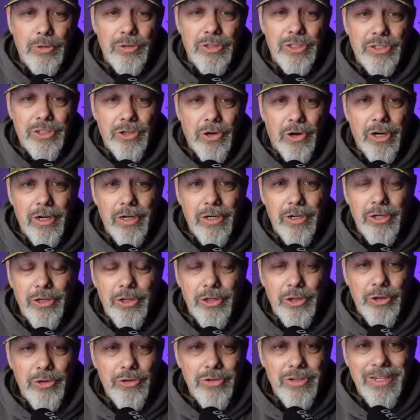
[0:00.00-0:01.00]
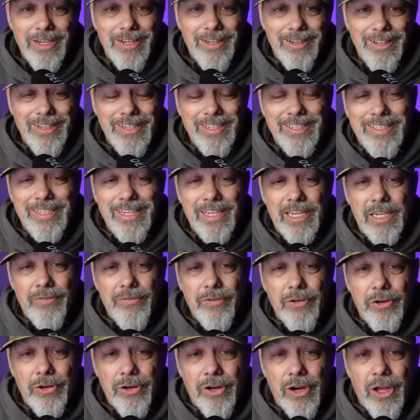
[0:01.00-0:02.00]
Start using LinkedIn.
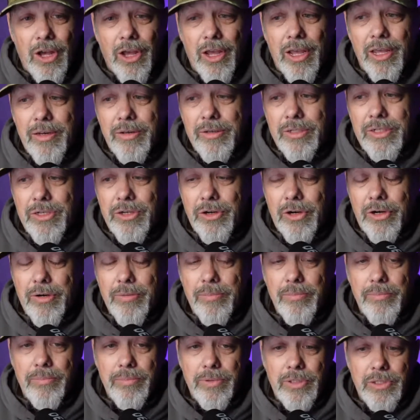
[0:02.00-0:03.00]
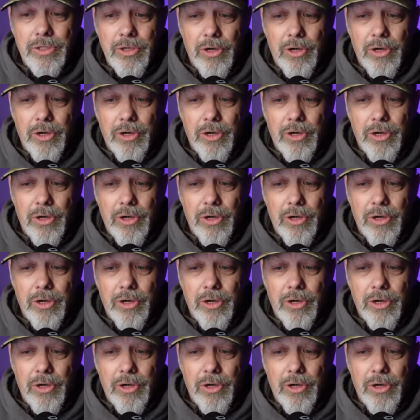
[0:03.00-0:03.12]
If you're not, start